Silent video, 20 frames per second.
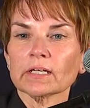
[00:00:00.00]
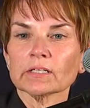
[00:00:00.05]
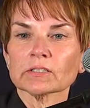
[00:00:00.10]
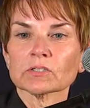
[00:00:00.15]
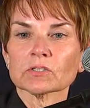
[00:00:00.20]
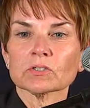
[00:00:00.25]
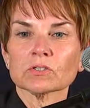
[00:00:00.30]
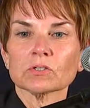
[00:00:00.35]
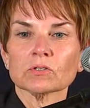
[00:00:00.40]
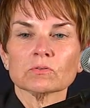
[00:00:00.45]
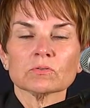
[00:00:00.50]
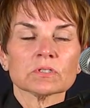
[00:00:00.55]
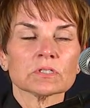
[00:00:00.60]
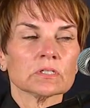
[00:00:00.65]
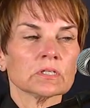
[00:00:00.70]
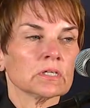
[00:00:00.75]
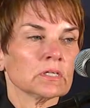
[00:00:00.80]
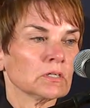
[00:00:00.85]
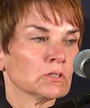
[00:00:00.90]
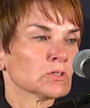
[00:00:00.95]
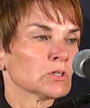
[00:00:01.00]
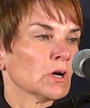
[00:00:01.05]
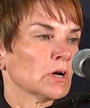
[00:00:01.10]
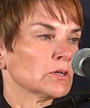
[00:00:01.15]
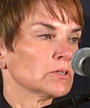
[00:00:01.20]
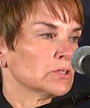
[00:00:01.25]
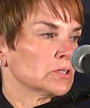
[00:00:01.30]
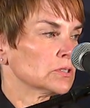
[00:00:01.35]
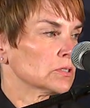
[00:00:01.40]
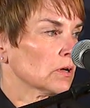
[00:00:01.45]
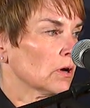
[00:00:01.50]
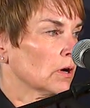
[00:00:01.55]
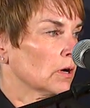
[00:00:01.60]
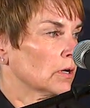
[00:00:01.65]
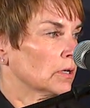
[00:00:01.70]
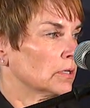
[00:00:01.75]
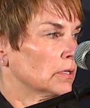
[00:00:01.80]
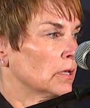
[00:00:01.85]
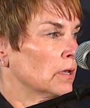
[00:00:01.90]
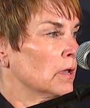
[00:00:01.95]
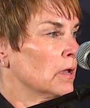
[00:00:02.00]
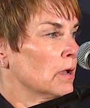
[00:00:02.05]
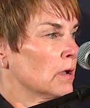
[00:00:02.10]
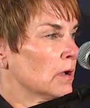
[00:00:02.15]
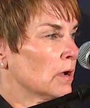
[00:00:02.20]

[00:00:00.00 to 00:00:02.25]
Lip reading: led us to seeking charges on